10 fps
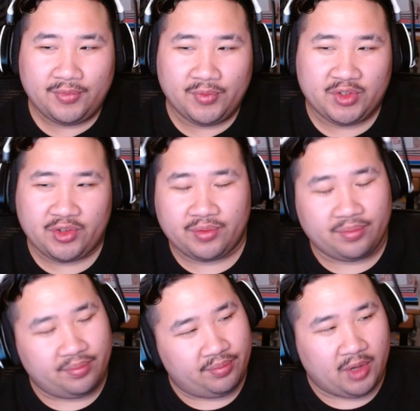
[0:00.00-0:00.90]
Which
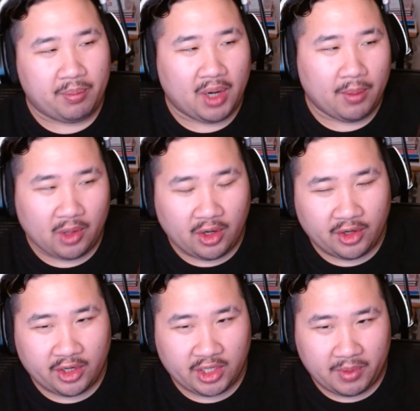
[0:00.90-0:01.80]
y'all probably aren't
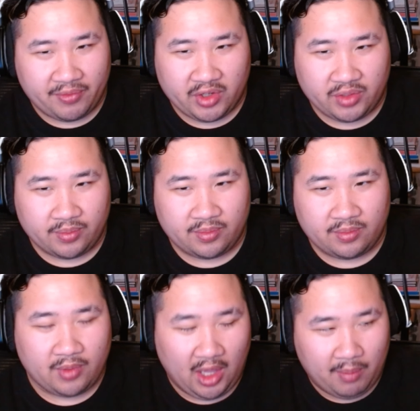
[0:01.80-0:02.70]
here because my first
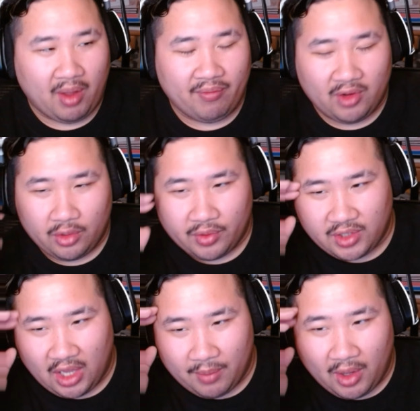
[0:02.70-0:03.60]
K-pop video was
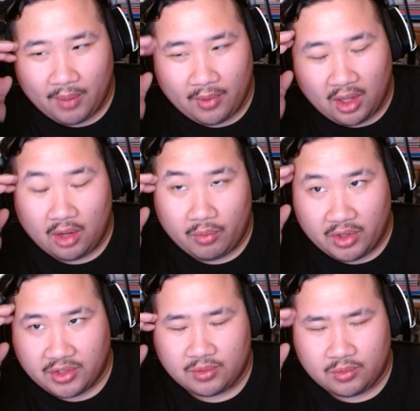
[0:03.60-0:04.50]
K-pop, uh, was